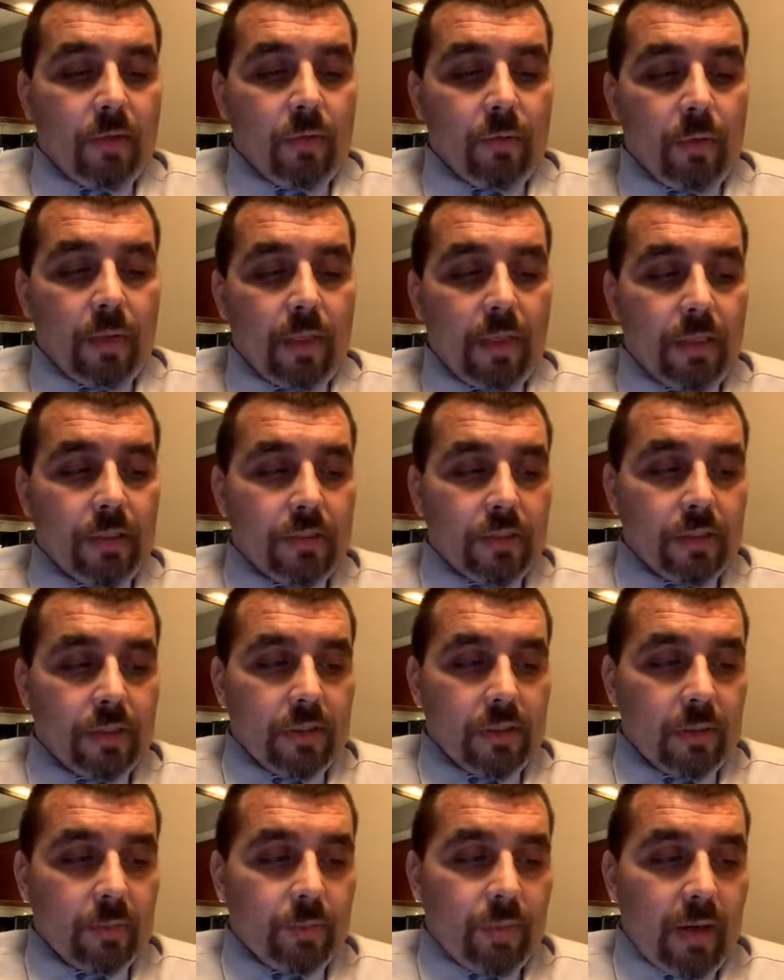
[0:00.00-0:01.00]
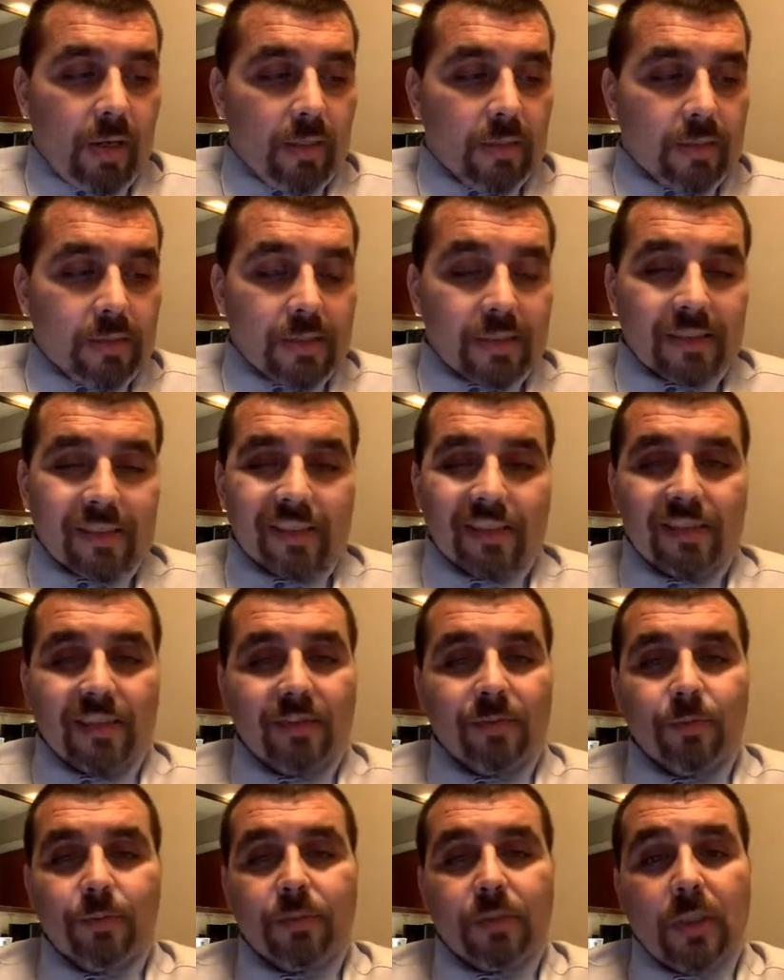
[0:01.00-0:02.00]
religion and politics
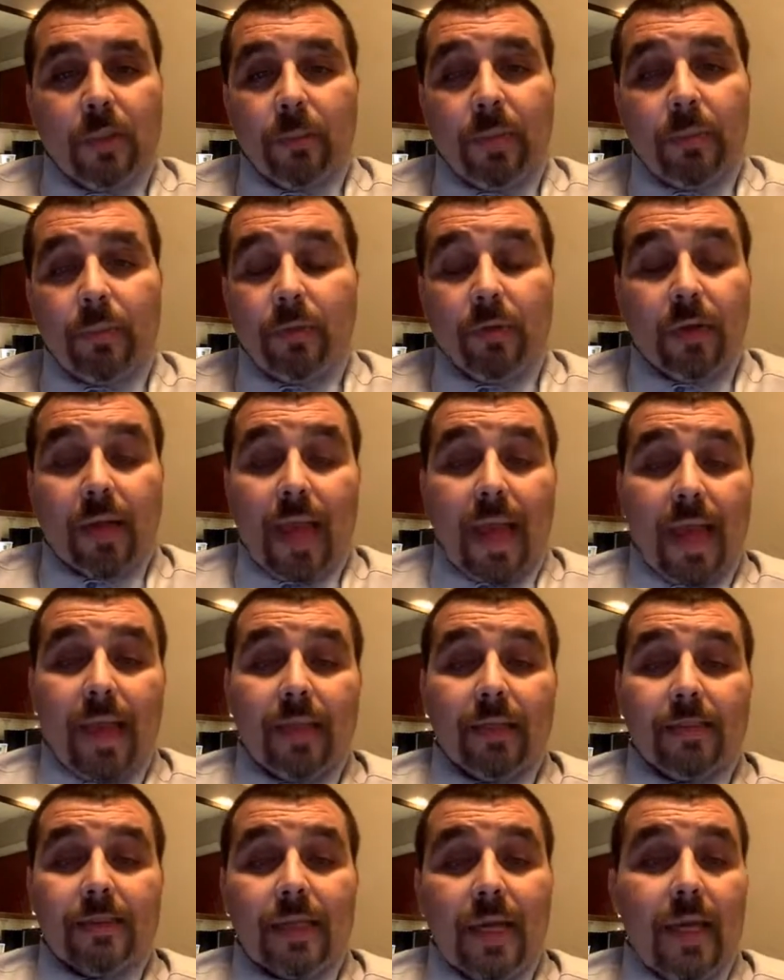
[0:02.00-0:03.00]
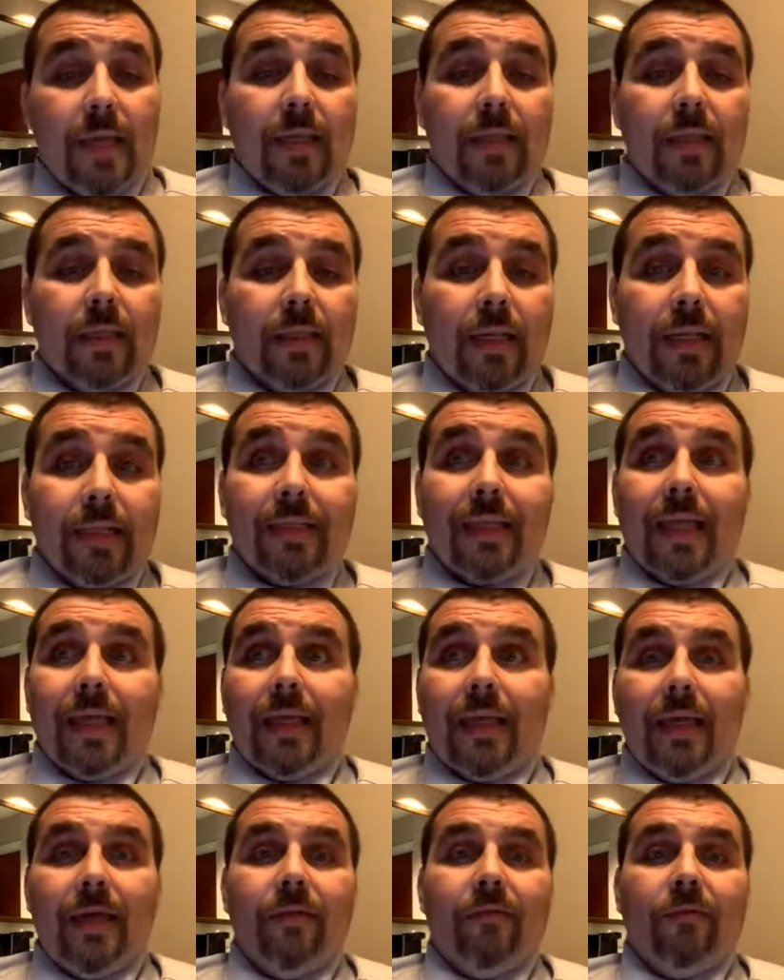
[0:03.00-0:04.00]
because some people can't take it. Like,
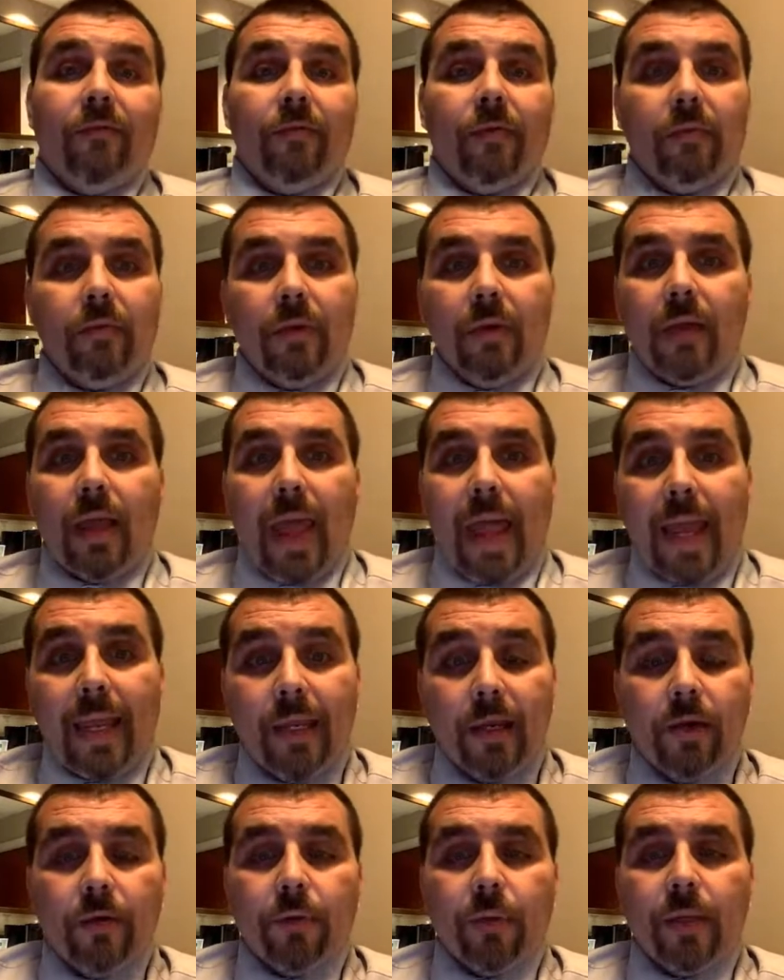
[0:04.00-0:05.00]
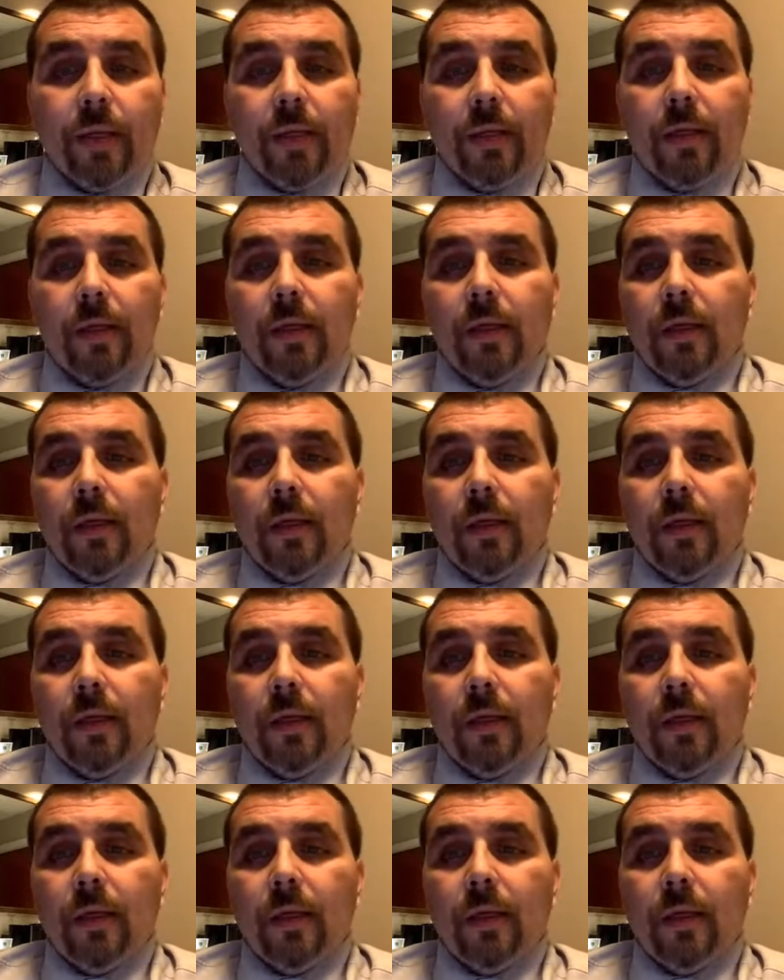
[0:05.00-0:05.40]
they get angry.